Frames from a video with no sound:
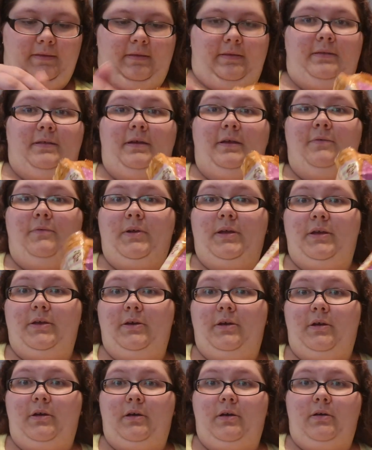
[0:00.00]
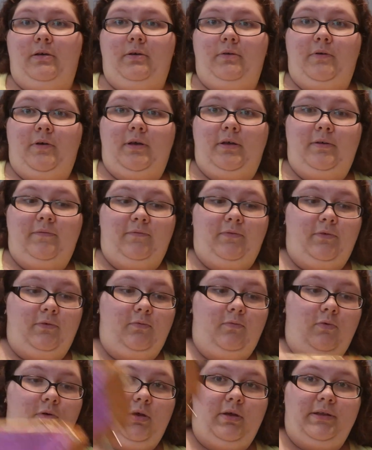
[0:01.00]
There we go, for
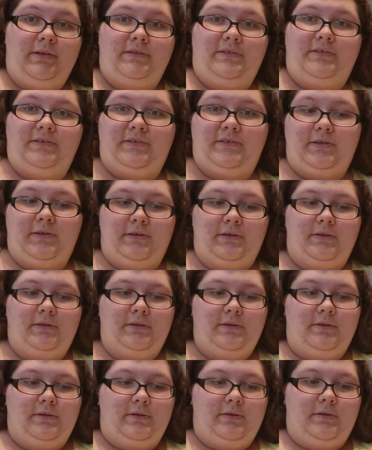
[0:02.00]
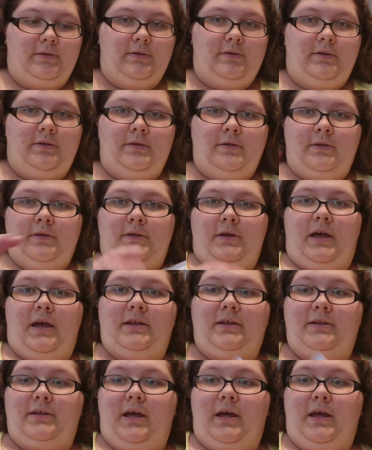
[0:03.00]
once. I did